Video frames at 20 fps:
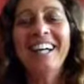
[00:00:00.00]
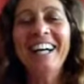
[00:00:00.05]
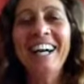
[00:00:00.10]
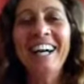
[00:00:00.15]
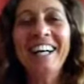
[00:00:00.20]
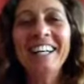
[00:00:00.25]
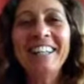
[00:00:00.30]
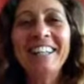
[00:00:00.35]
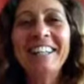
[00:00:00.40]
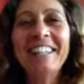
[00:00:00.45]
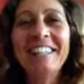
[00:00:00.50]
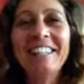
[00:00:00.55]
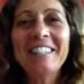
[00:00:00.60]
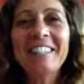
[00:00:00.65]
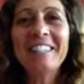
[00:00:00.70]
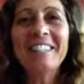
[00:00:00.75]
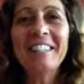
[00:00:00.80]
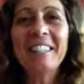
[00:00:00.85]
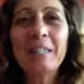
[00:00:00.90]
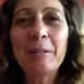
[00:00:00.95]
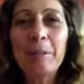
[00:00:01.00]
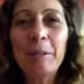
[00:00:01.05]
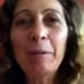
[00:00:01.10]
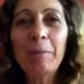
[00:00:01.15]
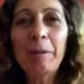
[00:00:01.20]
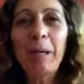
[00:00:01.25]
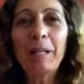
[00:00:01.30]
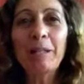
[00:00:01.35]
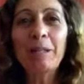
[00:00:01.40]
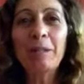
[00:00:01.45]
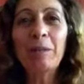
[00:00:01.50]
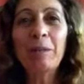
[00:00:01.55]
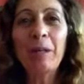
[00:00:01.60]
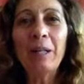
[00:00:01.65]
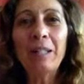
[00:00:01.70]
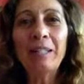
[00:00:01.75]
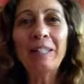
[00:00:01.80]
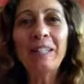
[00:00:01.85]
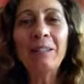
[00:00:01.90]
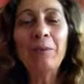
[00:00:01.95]
Hi, this is Elizabeth
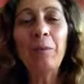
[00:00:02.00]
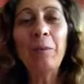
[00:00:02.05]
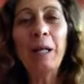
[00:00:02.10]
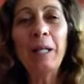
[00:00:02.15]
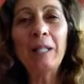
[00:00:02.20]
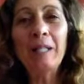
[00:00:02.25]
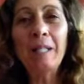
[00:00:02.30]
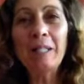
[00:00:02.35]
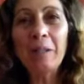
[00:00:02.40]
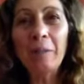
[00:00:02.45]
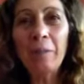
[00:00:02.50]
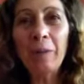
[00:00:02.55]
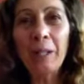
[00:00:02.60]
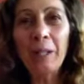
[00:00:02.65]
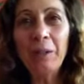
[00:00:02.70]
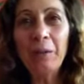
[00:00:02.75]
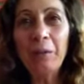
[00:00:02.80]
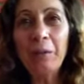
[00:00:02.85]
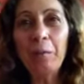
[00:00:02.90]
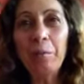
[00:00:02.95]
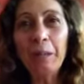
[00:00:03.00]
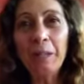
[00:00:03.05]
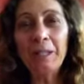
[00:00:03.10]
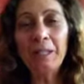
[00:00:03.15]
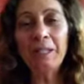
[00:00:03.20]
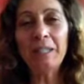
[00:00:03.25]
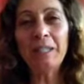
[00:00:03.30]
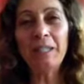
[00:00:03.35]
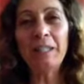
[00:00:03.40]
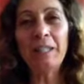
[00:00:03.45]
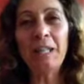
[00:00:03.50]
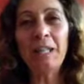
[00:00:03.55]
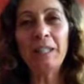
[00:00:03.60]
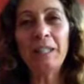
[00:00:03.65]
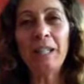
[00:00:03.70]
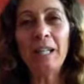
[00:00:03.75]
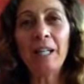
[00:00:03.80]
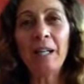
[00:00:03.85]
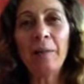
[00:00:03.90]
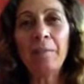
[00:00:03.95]
Pasquale, well on the way to
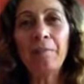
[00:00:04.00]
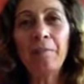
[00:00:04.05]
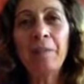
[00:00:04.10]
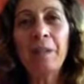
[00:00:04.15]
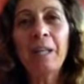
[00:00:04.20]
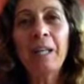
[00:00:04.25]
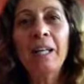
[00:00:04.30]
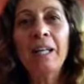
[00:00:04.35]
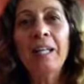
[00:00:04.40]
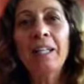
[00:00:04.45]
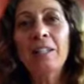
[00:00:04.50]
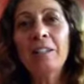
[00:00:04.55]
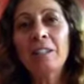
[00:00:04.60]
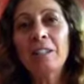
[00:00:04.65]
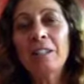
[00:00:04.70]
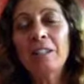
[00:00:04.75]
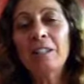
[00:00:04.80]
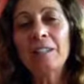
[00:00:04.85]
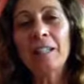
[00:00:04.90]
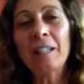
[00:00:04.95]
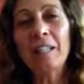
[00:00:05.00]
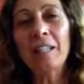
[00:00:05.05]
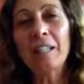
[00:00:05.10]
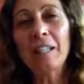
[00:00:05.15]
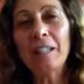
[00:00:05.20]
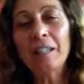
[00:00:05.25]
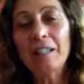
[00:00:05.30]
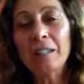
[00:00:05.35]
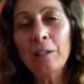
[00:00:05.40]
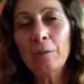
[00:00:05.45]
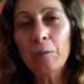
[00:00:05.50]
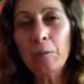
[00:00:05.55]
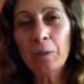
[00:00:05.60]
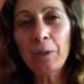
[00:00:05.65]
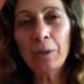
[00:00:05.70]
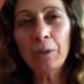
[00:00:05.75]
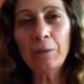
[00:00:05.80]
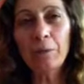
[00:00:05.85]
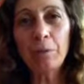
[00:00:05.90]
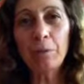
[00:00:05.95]
abundance.com. Just a little more
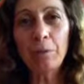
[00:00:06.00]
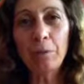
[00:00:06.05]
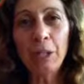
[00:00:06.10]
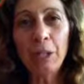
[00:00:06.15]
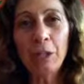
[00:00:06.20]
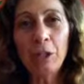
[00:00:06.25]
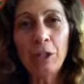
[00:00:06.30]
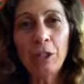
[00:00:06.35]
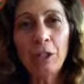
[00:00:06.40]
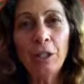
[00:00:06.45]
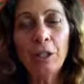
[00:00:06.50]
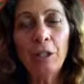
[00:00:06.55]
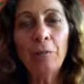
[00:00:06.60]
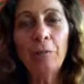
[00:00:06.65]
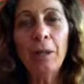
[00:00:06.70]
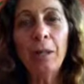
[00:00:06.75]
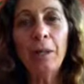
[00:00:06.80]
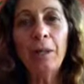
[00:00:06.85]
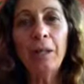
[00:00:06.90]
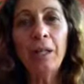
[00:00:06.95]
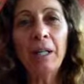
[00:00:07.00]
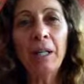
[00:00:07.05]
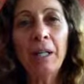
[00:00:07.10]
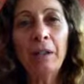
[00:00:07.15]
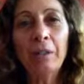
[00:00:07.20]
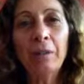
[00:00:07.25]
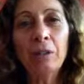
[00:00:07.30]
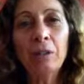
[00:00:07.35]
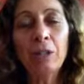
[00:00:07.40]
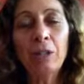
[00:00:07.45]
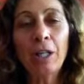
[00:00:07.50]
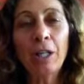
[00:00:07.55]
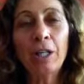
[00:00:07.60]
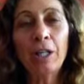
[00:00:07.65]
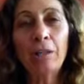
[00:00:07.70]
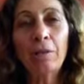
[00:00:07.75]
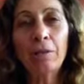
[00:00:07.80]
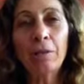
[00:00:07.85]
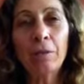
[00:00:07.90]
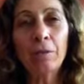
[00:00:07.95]
information about how to check
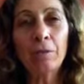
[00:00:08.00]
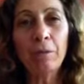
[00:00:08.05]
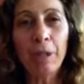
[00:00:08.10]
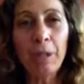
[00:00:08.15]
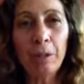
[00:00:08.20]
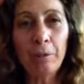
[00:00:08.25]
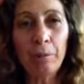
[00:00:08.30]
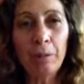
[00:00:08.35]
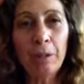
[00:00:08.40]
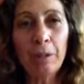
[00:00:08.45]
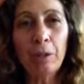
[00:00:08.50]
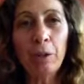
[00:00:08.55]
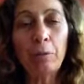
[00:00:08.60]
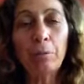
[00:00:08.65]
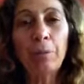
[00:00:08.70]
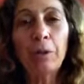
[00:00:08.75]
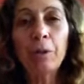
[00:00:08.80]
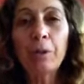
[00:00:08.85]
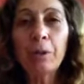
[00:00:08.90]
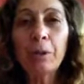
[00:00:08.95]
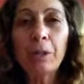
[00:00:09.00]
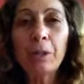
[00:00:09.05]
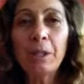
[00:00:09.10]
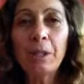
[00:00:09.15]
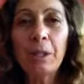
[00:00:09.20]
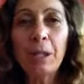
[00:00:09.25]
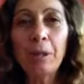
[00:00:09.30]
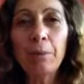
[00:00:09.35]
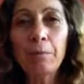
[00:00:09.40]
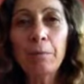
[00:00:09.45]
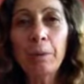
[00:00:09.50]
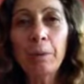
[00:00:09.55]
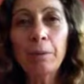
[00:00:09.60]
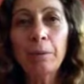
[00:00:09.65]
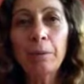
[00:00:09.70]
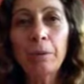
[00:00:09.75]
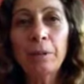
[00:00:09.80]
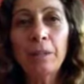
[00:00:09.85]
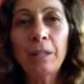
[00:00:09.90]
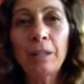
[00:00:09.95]
if your vitamins are purity and
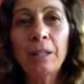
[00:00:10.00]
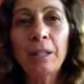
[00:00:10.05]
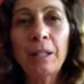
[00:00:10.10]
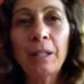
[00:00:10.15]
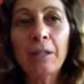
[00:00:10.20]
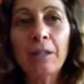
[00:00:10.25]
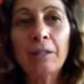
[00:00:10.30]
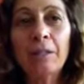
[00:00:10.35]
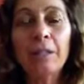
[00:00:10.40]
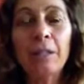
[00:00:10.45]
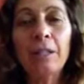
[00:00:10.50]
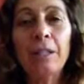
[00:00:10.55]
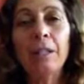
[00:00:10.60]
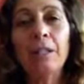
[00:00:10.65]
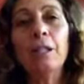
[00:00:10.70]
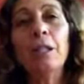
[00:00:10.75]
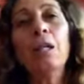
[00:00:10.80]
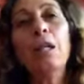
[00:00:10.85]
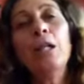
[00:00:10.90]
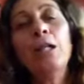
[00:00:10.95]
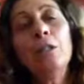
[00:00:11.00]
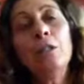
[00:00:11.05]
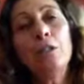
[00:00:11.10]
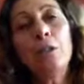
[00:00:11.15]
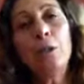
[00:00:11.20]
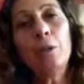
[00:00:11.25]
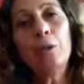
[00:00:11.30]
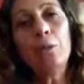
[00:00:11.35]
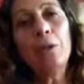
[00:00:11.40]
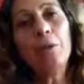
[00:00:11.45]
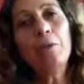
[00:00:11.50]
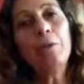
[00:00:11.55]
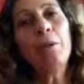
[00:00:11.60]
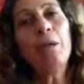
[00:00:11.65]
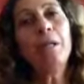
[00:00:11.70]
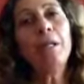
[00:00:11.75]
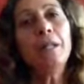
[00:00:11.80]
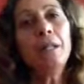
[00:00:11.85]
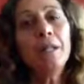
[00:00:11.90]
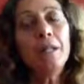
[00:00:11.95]
potency guaranteed. So with
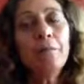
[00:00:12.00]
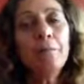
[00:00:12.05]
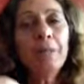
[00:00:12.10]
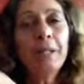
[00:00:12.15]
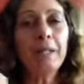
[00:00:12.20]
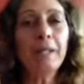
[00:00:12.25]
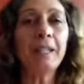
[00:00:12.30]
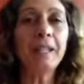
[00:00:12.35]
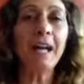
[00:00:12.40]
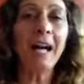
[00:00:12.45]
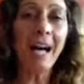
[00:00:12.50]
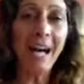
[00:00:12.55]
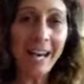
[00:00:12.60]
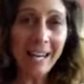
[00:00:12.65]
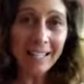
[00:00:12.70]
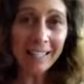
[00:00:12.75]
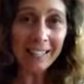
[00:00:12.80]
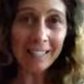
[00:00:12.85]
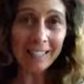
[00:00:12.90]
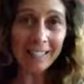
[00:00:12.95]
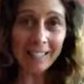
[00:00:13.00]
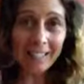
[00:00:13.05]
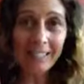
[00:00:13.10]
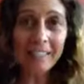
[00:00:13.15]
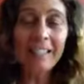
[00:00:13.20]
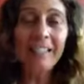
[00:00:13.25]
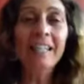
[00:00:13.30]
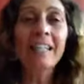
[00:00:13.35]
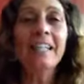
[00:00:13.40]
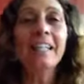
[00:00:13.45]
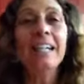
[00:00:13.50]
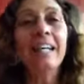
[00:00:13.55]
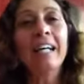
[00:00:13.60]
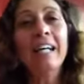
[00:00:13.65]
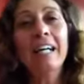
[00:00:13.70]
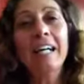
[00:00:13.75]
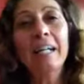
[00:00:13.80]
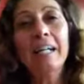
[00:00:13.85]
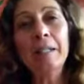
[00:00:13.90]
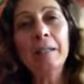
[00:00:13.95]
the company that I
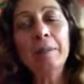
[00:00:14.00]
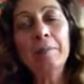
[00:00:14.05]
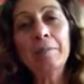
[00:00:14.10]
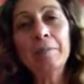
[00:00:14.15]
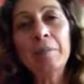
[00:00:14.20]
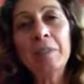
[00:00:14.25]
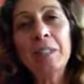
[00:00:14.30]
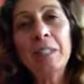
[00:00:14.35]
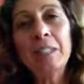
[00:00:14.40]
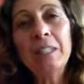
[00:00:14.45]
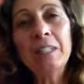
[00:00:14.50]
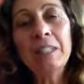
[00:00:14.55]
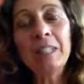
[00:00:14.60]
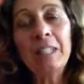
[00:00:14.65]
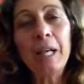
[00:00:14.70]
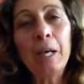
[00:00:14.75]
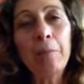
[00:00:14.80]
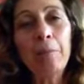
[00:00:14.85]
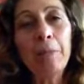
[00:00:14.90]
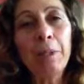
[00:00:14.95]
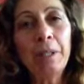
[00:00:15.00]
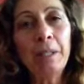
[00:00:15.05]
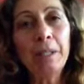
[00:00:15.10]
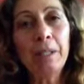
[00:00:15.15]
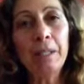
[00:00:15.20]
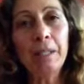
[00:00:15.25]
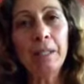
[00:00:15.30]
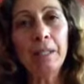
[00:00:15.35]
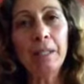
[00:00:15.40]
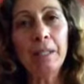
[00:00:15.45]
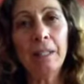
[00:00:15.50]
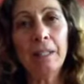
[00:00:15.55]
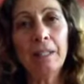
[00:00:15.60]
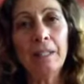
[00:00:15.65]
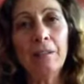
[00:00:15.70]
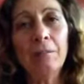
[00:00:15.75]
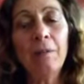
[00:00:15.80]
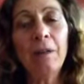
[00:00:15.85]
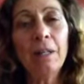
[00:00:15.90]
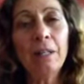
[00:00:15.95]
like, since the company
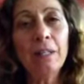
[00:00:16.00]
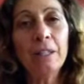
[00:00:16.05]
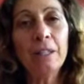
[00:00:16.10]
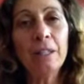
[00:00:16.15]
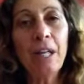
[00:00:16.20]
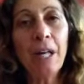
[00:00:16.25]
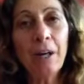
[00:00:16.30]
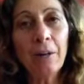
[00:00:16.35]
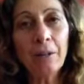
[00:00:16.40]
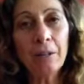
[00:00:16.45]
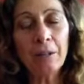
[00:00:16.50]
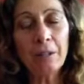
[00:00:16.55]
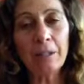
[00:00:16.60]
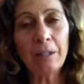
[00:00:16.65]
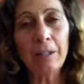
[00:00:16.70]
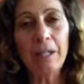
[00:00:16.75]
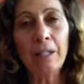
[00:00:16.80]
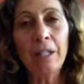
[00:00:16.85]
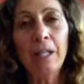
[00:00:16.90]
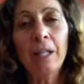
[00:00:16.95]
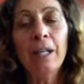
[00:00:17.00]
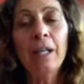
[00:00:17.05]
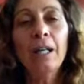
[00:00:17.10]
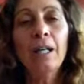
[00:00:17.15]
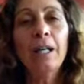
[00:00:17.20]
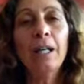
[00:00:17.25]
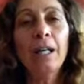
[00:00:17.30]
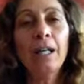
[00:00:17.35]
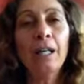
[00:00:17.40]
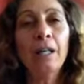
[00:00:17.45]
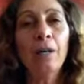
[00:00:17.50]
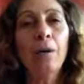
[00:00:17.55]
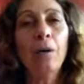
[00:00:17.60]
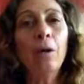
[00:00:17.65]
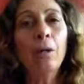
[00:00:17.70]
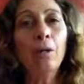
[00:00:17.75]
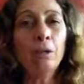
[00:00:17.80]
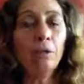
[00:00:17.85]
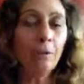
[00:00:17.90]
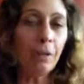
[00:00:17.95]
is voluntarily,
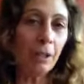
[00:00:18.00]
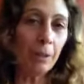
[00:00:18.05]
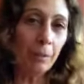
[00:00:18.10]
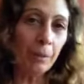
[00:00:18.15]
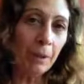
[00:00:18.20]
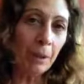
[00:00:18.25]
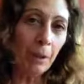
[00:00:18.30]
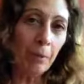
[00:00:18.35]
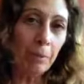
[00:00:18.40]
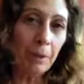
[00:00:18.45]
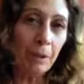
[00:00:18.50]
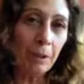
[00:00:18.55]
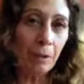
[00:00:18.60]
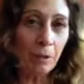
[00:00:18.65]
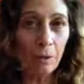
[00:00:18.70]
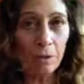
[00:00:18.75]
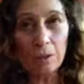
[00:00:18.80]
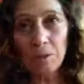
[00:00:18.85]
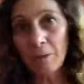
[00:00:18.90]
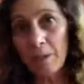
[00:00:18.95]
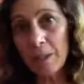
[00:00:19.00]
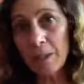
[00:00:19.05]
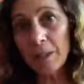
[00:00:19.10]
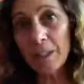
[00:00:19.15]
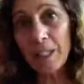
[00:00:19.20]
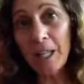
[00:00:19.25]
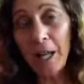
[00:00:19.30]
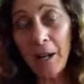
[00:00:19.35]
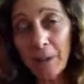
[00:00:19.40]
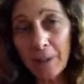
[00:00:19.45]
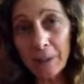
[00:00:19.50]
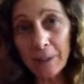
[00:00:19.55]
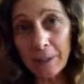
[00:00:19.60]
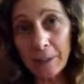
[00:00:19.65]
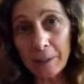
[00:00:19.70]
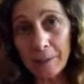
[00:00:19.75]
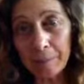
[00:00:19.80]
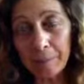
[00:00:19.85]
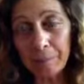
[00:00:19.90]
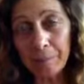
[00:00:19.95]
all the vitamin companies do this
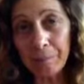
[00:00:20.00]
voluntarily,